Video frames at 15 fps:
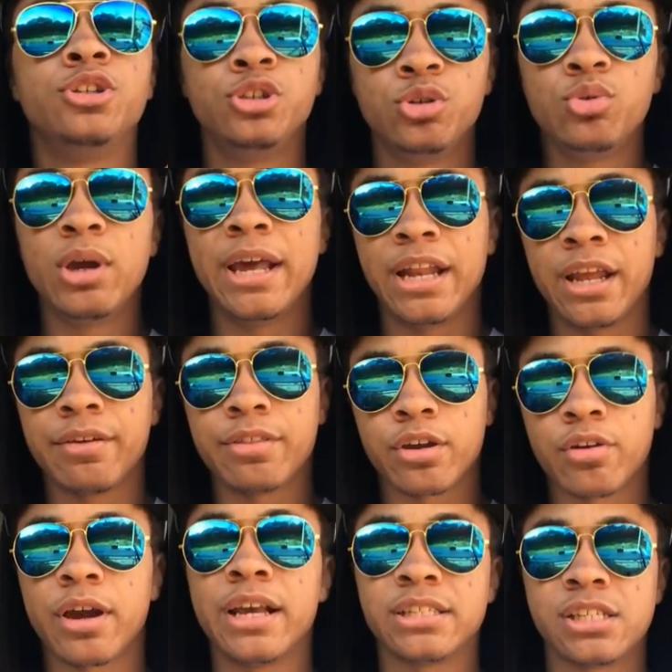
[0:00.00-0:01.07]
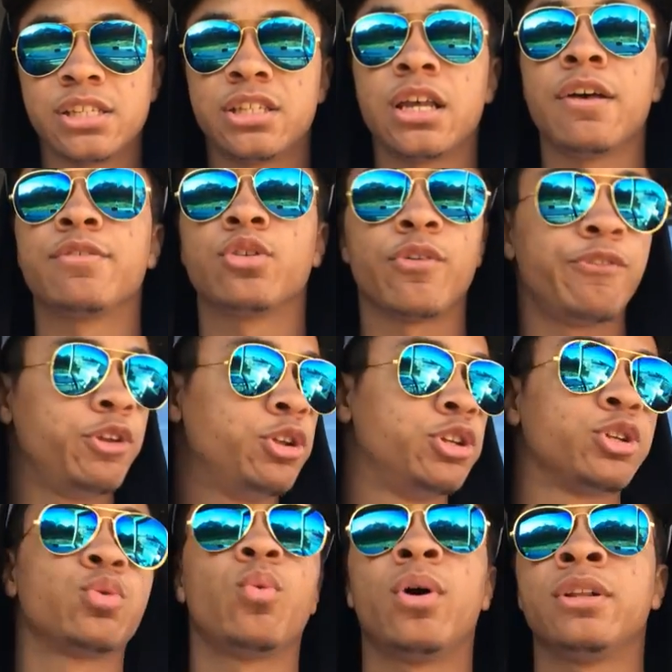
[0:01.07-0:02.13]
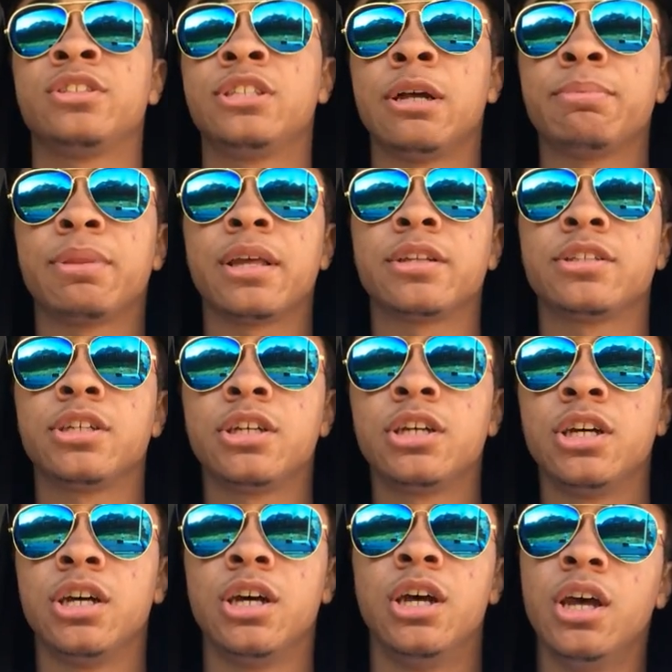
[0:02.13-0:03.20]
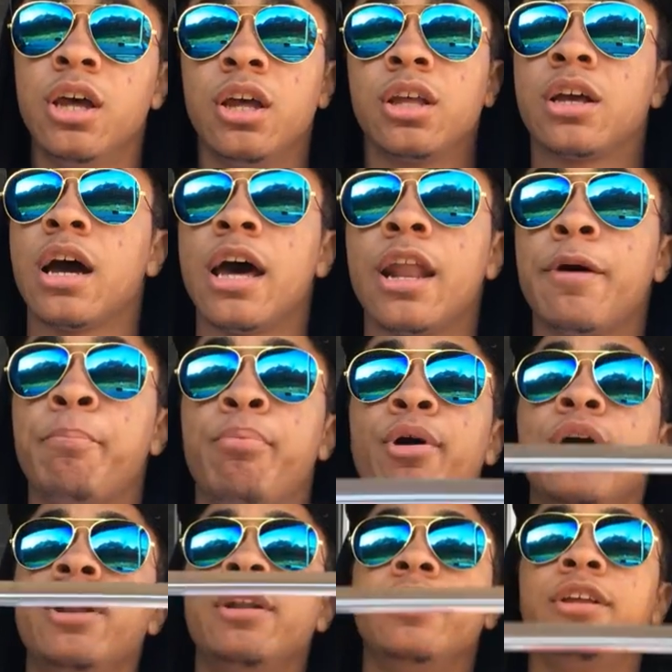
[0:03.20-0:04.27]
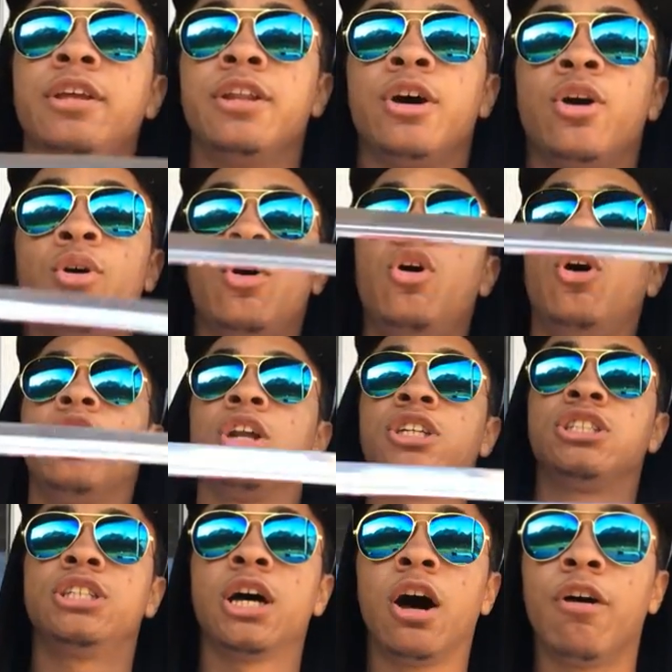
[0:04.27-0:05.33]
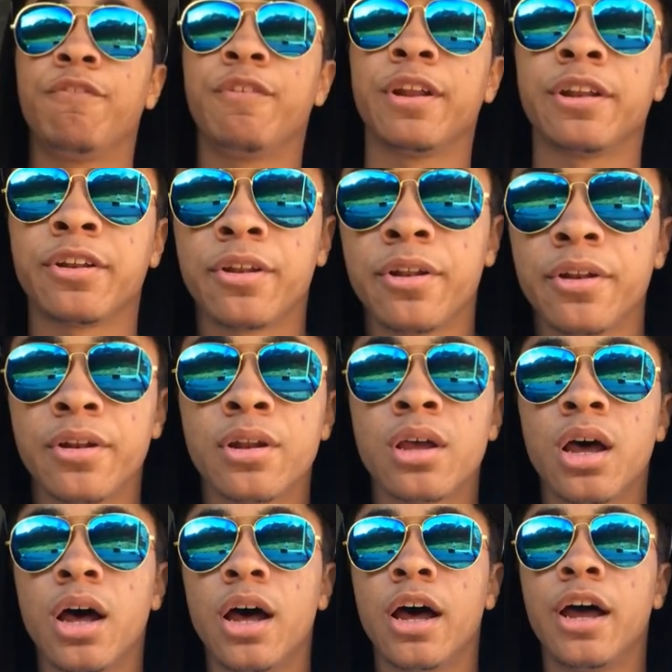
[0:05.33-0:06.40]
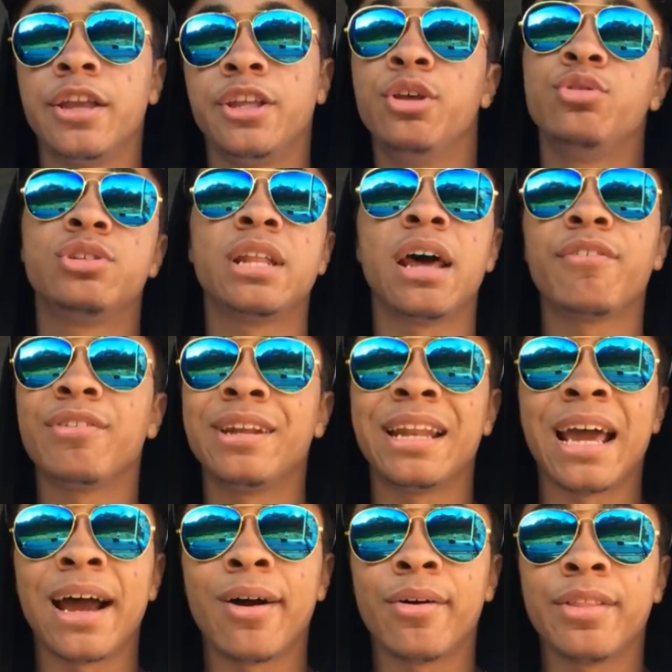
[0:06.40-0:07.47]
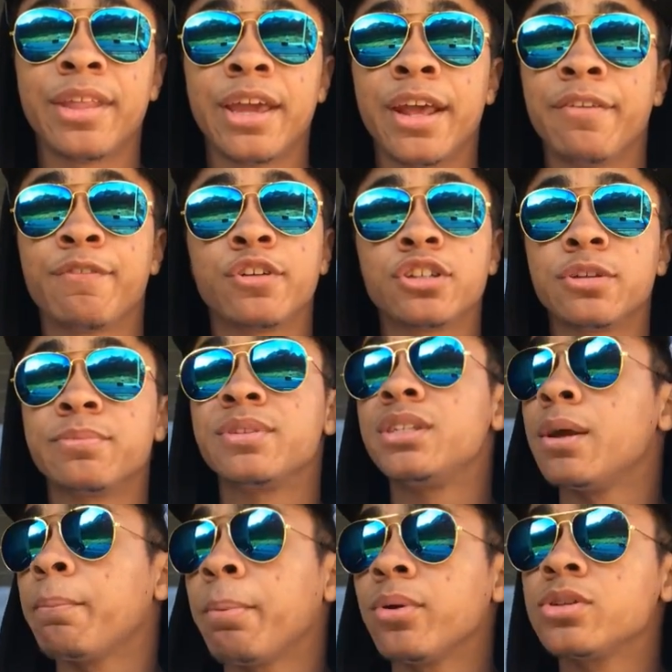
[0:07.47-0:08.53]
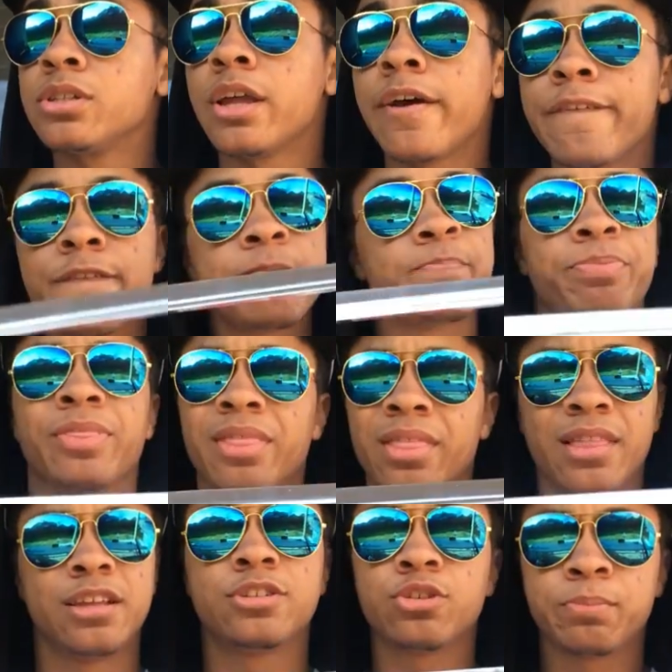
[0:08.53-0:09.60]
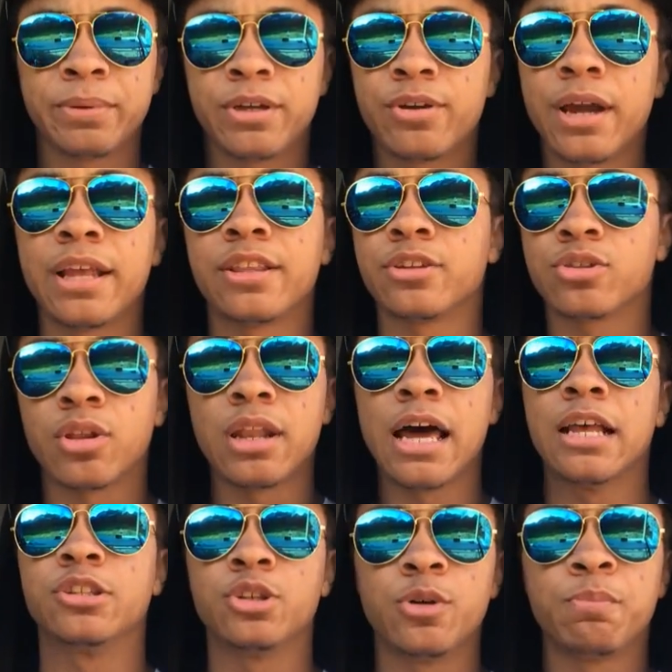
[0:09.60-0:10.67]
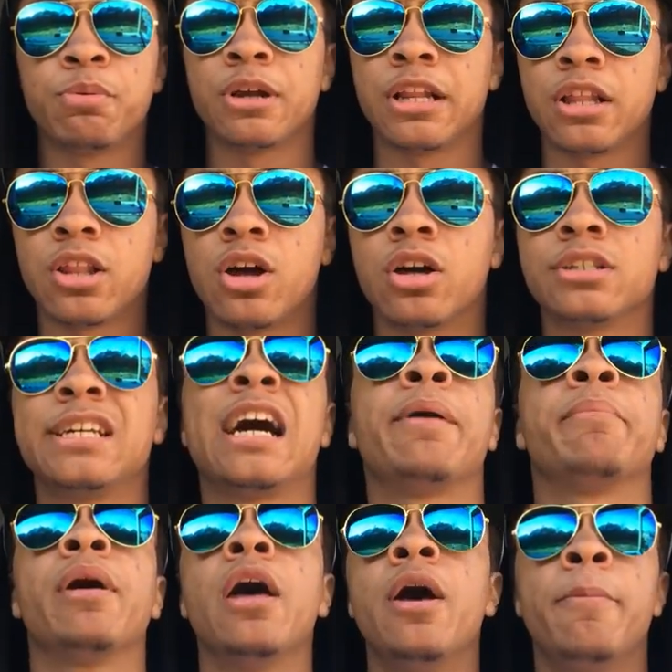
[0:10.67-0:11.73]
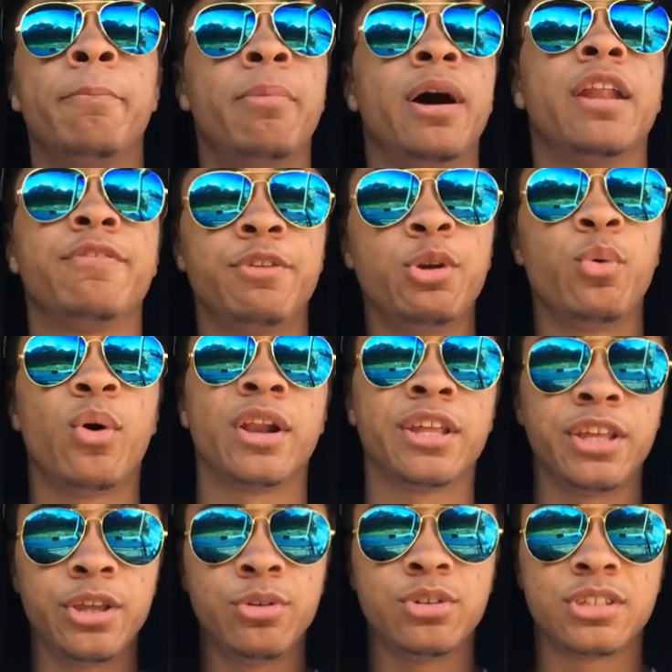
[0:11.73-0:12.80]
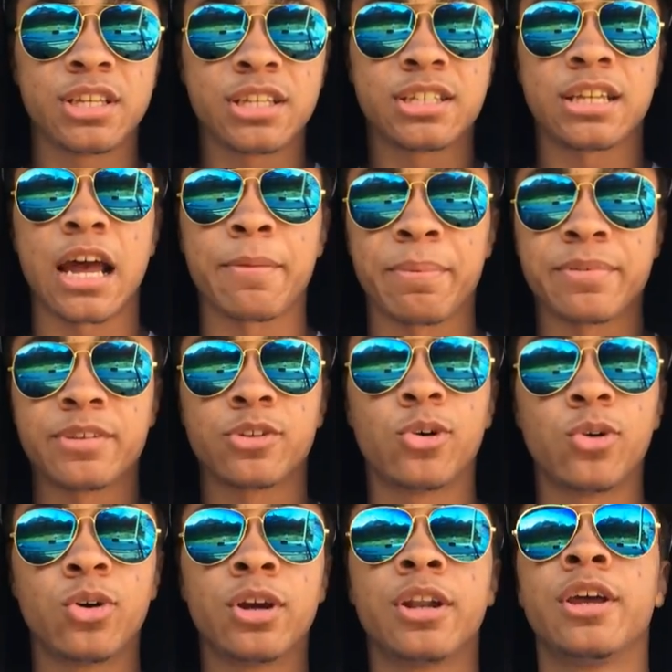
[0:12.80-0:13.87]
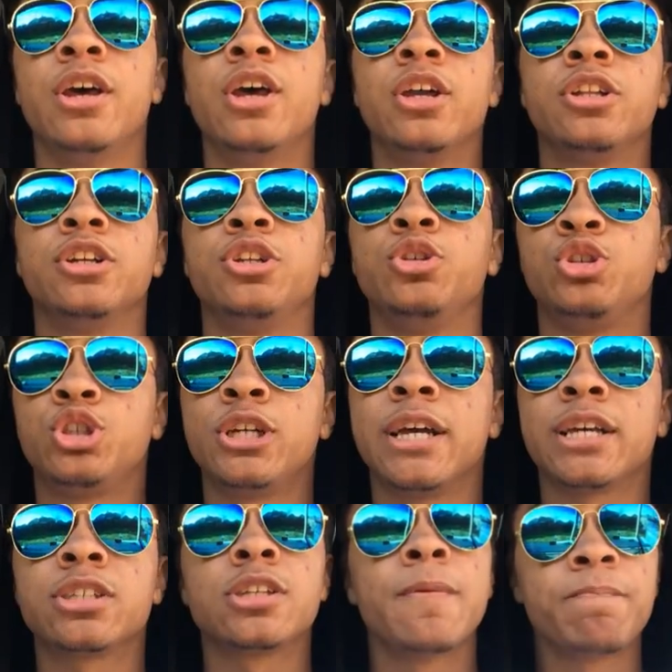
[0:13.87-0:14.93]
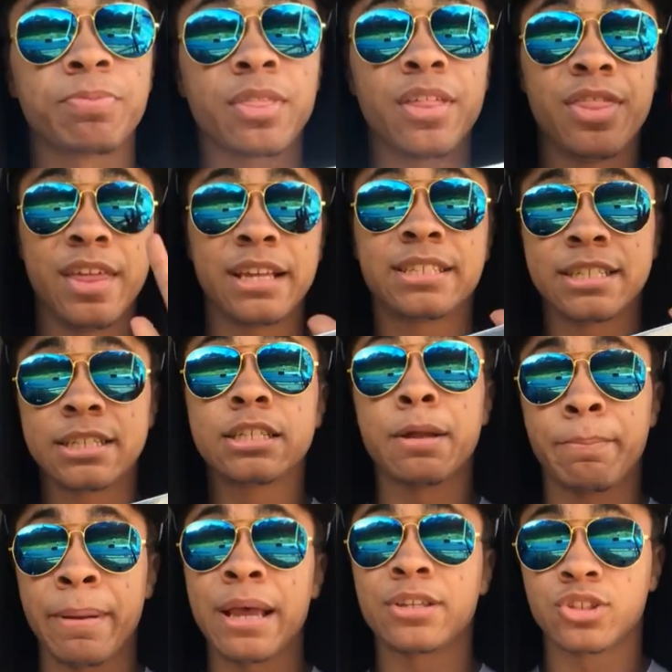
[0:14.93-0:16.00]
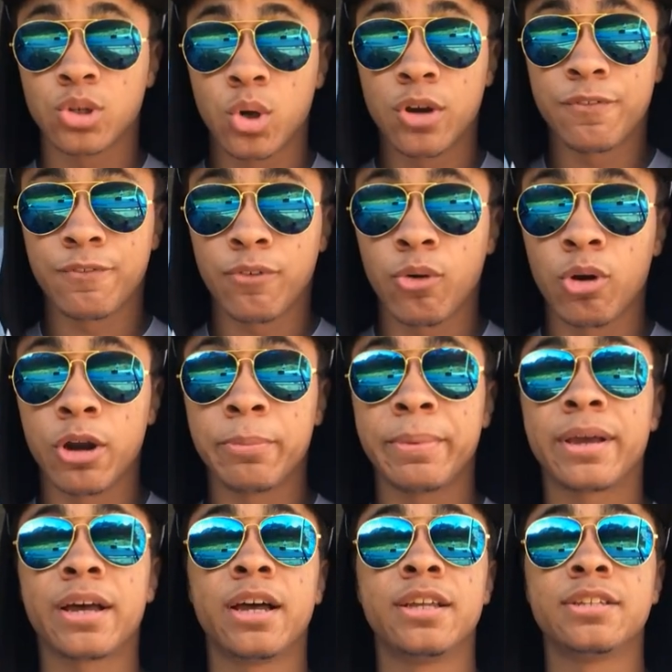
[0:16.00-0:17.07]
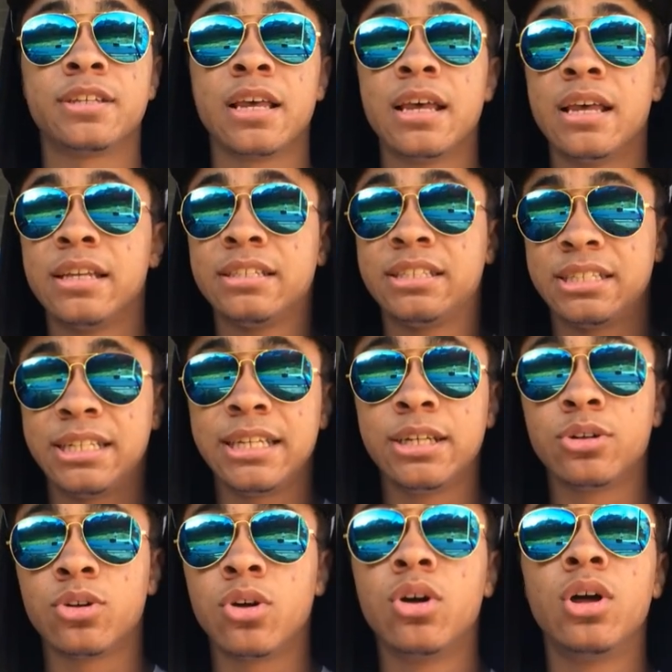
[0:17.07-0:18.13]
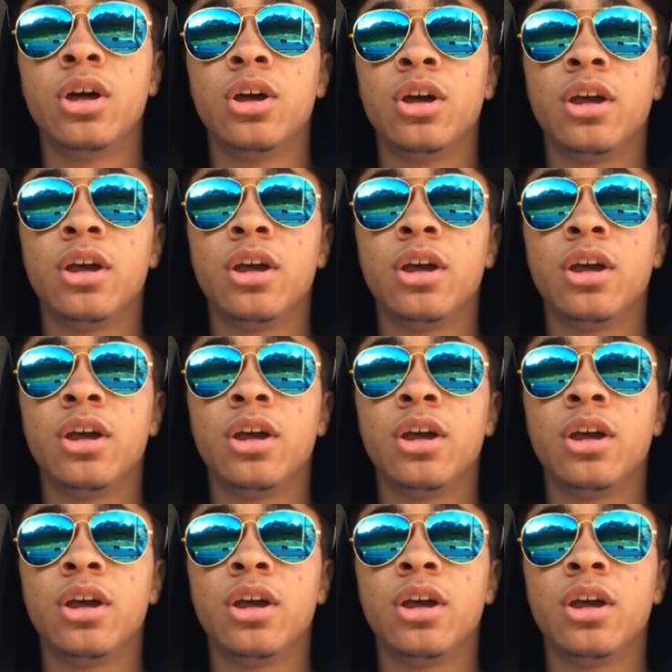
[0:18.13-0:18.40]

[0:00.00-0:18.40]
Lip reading: do any of the crazy stuff. So if you just want something to kind of put, you know, on a shelf and use it every now and then for some simple stuff, this will be great. This will last you a pretty long time. But if you want to use this type of sword to do tricks, this is the best sword for it, because steel